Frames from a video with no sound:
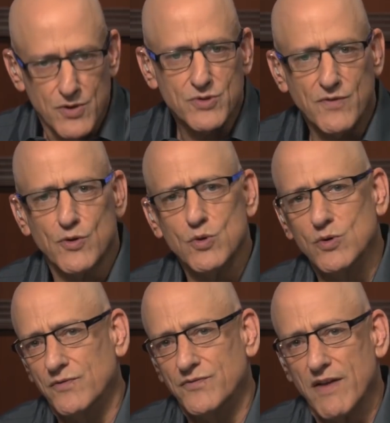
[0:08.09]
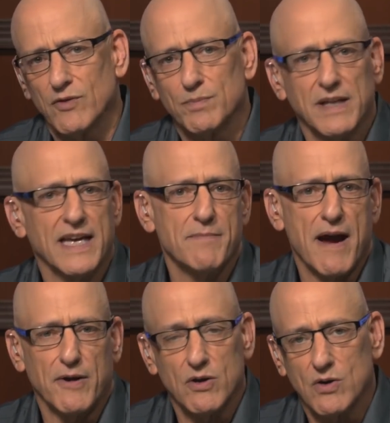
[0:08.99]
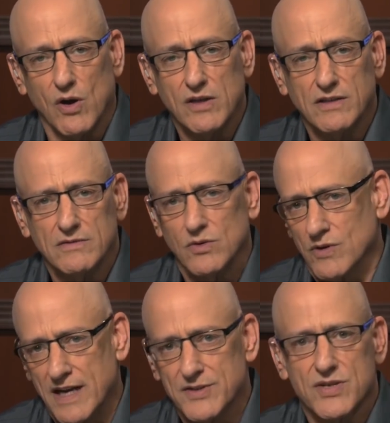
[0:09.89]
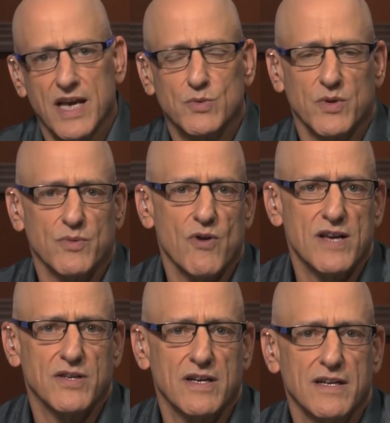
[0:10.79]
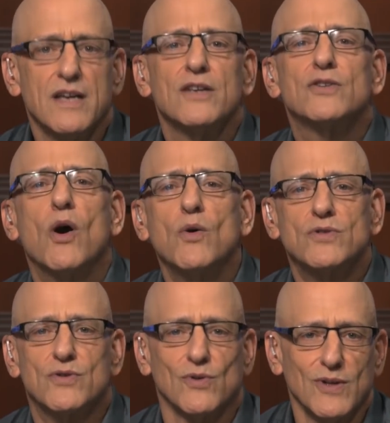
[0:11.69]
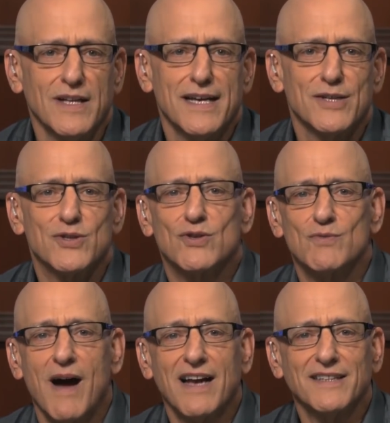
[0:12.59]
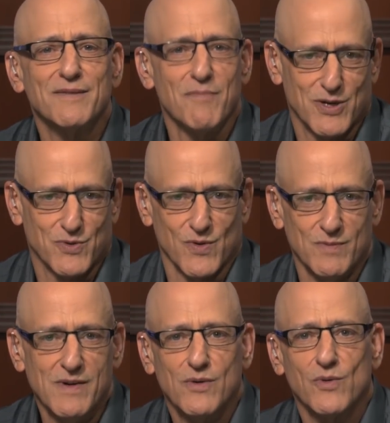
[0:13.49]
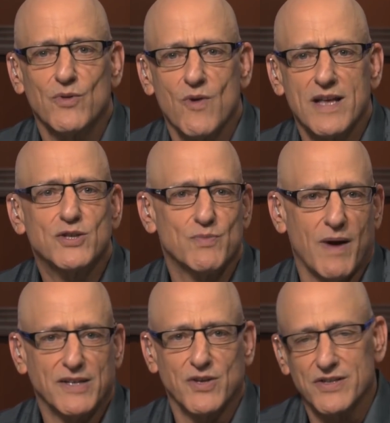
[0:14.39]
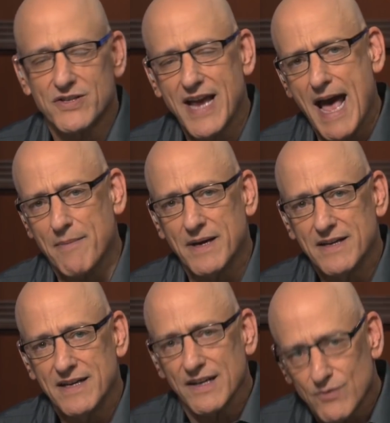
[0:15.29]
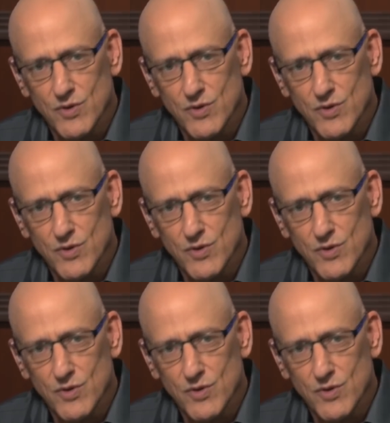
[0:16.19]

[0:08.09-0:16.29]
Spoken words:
For those of you who've never played Mario Kart or had sex with the president, Toadstool is a smiling mushroom with red spots on his cap.